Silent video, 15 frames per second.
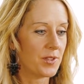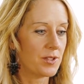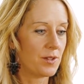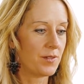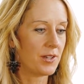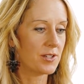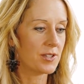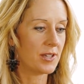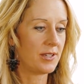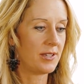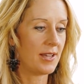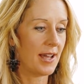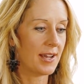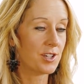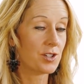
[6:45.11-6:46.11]
So there's a
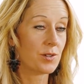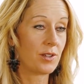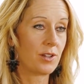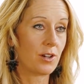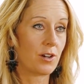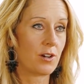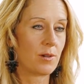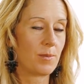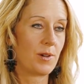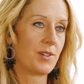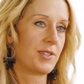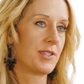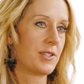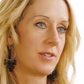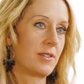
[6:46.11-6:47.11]
natural
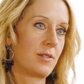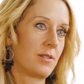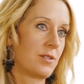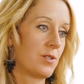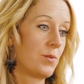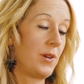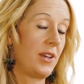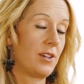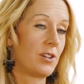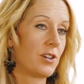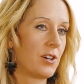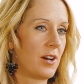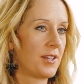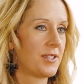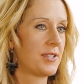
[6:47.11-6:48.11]
herbal
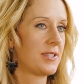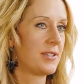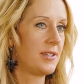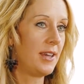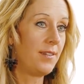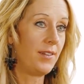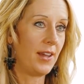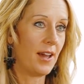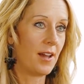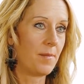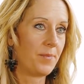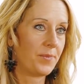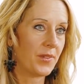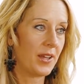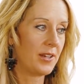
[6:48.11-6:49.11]
sweetener called stevia,